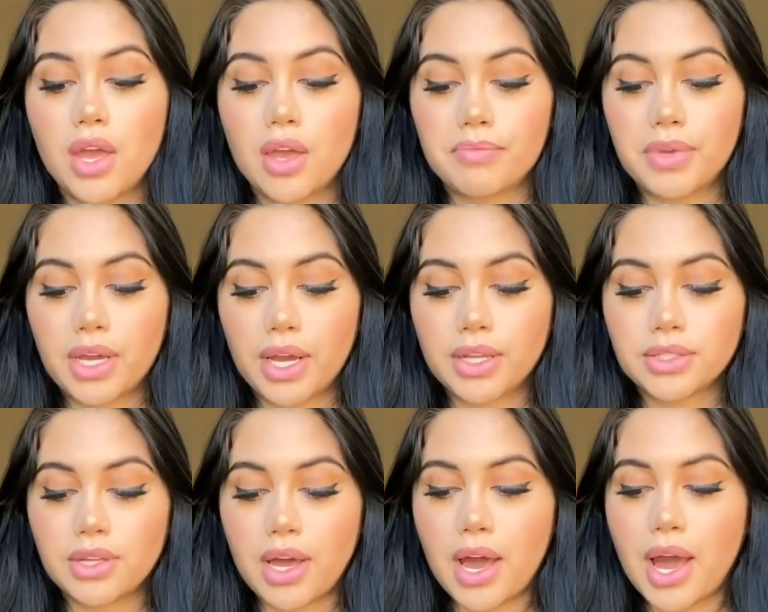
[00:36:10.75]
because
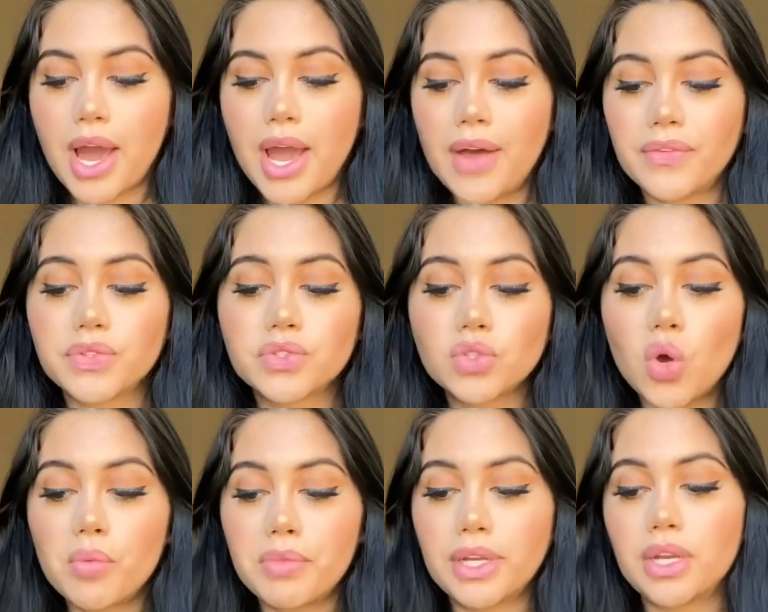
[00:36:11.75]
I have so
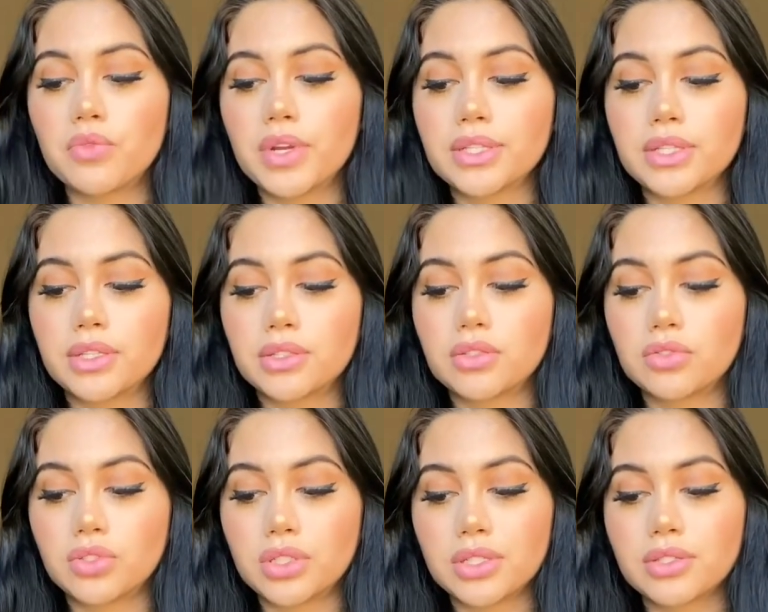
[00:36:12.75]
many reasons to
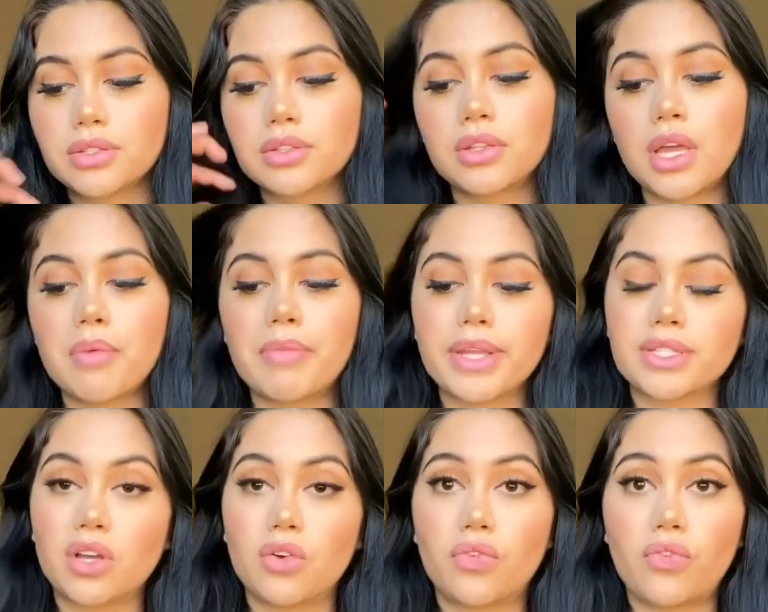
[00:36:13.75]
just let
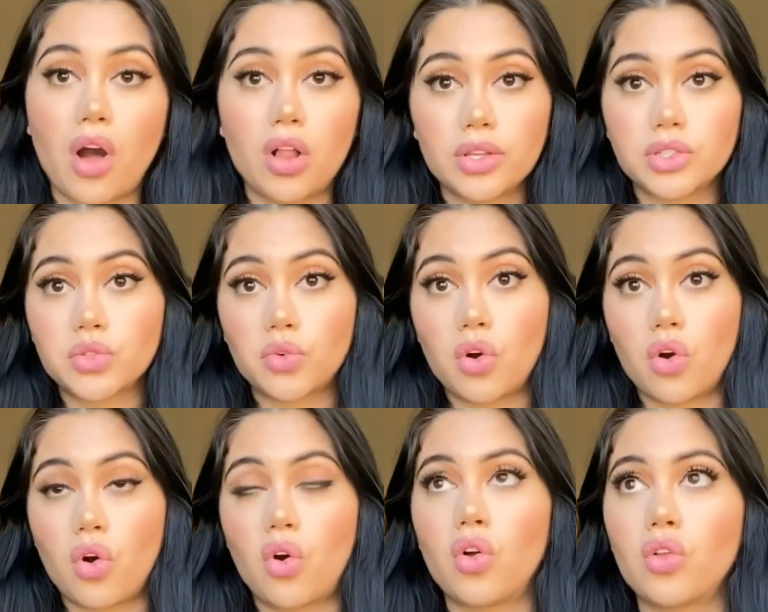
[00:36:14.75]
myself fall into a
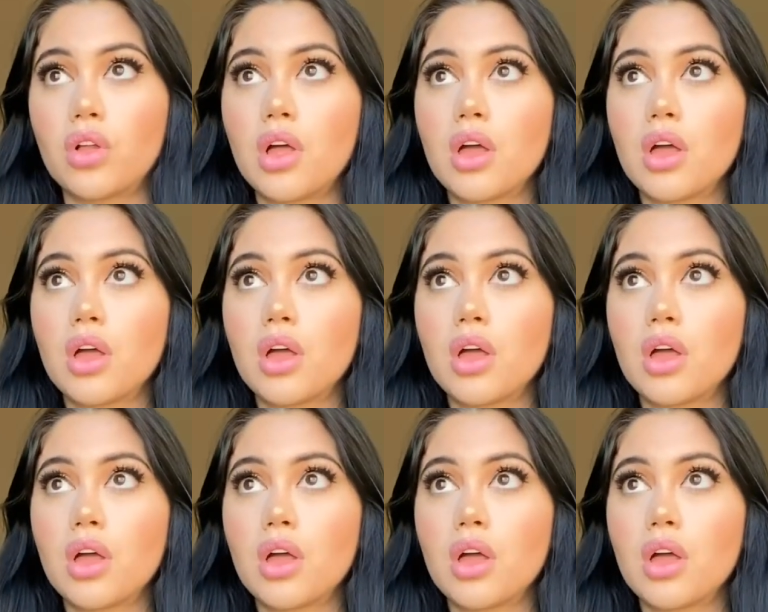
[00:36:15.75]
hole.